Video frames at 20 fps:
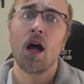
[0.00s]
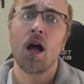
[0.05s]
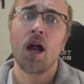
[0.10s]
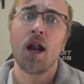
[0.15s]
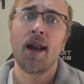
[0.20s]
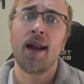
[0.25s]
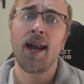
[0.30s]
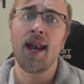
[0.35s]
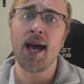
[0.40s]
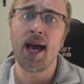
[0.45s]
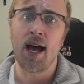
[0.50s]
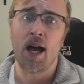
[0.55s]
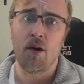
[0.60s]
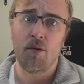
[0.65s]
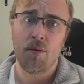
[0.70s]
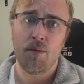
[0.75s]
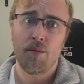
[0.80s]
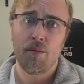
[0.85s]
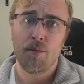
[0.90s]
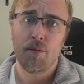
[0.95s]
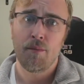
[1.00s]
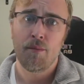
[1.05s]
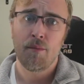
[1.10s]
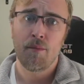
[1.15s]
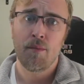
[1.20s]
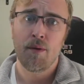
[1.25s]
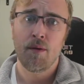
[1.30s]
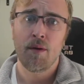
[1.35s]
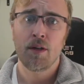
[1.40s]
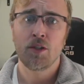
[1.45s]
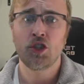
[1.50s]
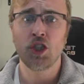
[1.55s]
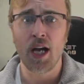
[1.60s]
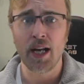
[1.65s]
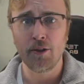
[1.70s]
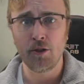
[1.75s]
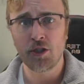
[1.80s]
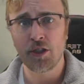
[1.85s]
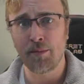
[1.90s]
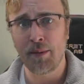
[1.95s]
Now,
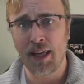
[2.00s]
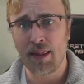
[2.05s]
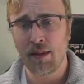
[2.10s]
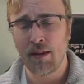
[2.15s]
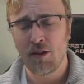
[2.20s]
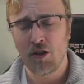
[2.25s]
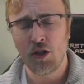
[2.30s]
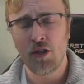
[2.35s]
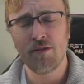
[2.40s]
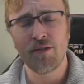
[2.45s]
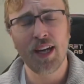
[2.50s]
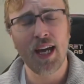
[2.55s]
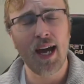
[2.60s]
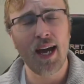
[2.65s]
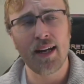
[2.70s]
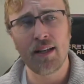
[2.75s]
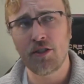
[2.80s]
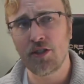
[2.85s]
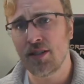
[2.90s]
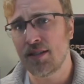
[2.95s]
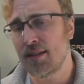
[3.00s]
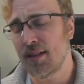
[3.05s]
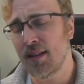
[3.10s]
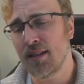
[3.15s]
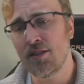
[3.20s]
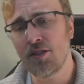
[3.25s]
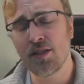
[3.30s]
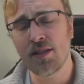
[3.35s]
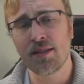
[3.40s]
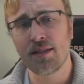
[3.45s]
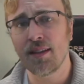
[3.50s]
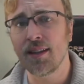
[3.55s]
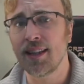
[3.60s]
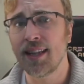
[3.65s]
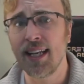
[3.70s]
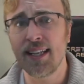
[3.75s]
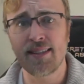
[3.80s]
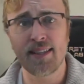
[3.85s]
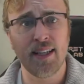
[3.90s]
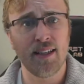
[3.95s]
Jonnu Smith. You've got to just
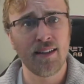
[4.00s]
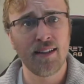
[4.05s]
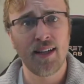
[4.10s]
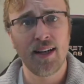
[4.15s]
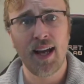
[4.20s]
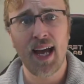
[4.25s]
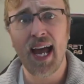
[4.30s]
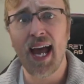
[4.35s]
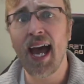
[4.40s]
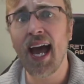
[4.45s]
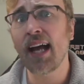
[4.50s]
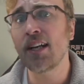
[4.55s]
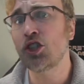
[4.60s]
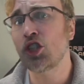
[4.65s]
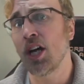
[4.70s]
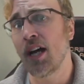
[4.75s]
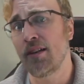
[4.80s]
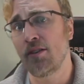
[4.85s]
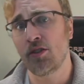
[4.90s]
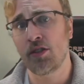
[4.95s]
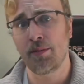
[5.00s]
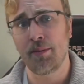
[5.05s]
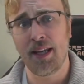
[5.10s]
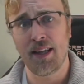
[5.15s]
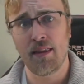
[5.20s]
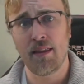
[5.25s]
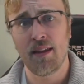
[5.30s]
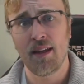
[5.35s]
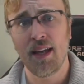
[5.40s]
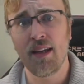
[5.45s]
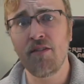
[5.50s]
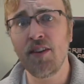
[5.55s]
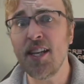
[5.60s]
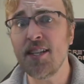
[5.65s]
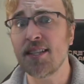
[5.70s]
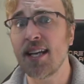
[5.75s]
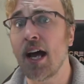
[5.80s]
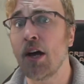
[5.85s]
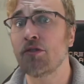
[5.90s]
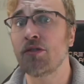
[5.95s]
listen. Add Jonnu Smith. If he's
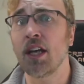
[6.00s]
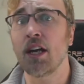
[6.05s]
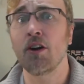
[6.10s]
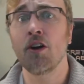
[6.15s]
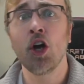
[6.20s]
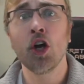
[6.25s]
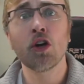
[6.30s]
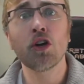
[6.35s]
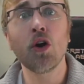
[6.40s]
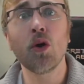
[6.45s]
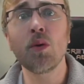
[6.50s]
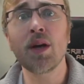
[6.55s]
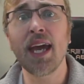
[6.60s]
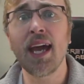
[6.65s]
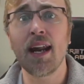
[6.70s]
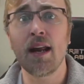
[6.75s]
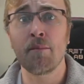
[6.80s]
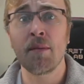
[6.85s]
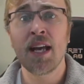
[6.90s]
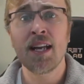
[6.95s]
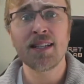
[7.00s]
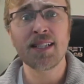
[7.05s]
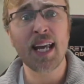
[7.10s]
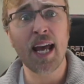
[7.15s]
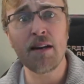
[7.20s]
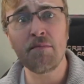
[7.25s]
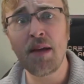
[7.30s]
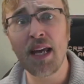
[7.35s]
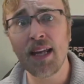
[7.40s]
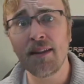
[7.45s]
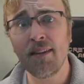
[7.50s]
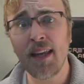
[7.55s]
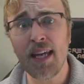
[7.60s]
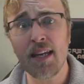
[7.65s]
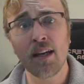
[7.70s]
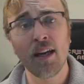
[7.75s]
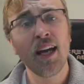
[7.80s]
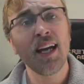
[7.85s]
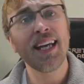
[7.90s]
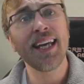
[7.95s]
out there, go get him. 10-man
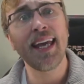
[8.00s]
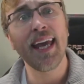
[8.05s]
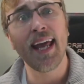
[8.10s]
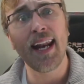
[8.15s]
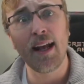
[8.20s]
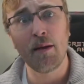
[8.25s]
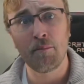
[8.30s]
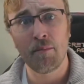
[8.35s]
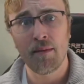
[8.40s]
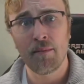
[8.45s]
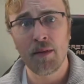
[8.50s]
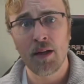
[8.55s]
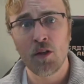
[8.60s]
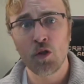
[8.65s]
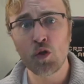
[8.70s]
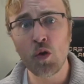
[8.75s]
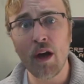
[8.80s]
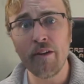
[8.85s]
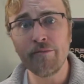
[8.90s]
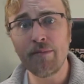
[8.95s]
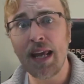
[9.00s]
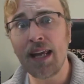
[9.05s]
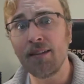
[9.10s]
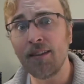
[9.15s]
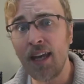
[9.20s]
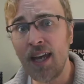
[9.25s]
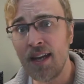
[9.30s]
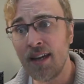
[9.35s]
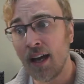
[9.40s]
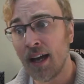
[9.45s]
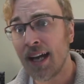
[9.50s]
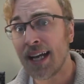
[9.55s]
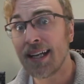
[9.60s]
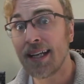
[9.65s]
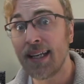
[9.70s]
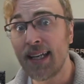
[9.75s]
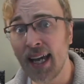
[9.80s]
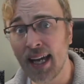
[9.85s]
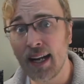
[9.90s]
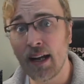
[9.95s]
league, get him. 12-man league,
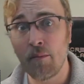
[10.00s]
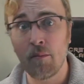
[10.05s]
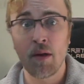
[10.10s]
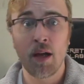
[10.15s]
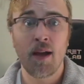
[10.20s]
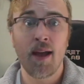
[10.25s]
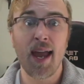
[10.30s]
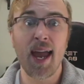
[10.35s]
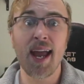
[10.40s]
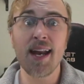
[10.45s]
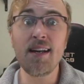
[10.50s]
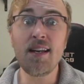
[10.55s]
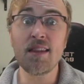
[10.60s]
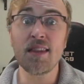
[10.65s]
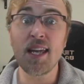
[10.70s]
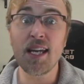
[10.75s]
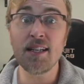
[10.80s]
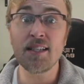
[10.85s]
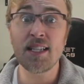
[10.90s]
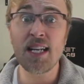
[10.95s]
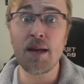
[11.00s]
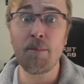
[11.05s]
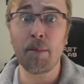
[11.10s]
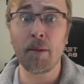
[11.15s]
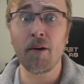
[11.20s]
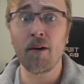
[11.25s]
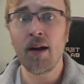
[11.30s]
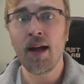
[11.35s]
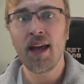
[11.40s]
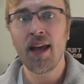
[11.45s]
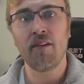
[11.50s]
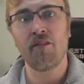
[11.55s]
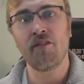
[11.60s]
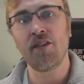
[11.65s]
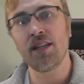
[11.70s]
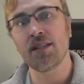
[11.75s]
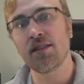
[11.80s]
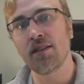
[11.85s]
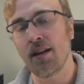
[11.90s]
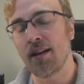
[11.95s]
get him. Anything deeper, if
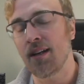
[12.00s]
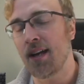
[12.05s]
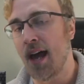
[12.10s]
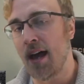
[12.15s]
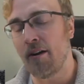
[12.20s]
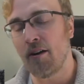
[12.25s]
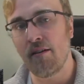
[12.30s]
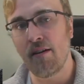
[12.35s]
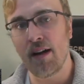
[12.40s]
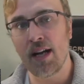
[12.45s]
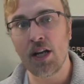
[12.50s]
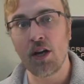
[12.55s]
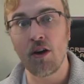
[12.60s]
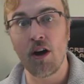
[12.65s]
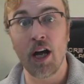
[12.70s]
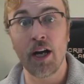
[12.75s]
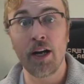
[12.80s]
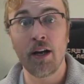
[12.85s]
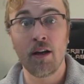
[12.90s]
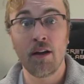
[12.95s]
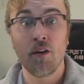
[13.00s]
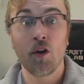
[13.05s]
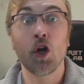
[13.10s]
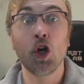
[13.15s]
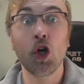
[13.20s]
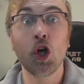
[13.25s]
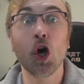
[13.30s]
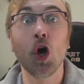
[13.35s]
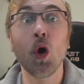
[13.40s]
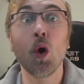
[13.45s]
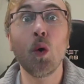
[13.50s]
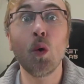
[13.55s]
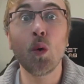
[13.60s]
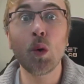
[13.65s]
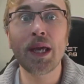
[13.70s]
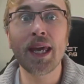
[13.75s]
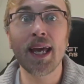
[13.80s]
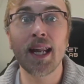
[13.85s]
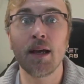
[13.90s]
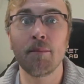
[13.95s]
he's not already gone, go
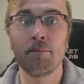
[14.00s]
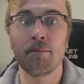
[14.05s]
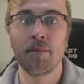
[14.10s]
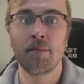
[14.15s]
get him.